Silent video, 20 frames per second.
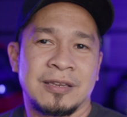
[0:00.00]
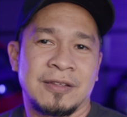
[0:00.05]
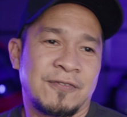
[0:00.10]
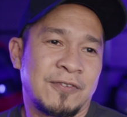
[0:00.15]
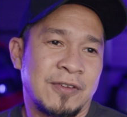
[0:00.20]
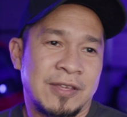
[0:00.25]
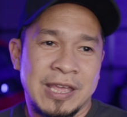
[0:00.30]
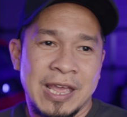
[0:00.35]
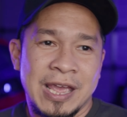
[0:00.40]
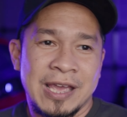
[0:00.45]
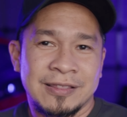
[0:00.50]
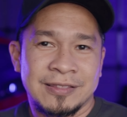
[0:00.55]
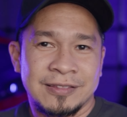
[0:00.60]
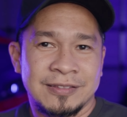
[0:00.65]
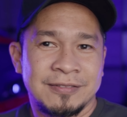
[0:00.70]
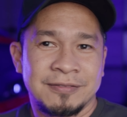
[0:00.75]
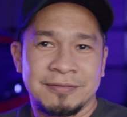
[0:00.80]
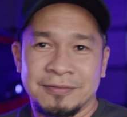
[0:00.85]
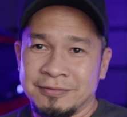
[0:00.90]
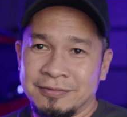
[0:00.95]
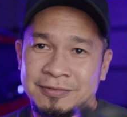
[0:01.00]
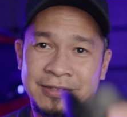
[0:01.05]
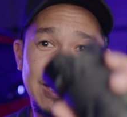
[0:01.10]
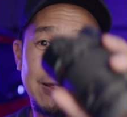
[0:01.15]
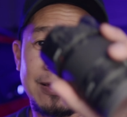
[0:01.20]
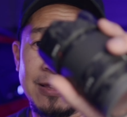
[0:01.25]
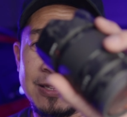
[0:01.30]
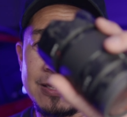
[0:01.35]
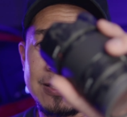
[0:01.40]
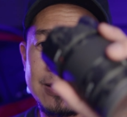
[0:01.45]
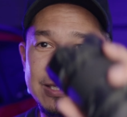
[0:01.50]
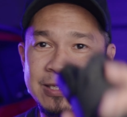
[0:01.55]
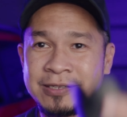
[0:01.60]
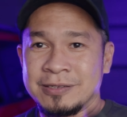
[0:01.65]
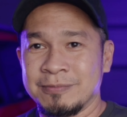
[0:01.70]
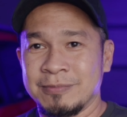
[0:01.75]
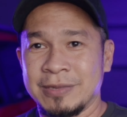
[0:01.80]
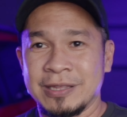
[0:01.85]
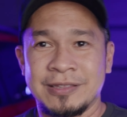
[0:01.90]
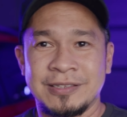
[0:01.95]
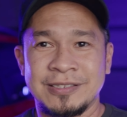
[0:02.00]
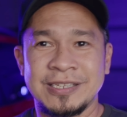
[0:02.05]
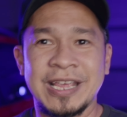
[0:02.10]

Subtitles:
if you can't, get this. But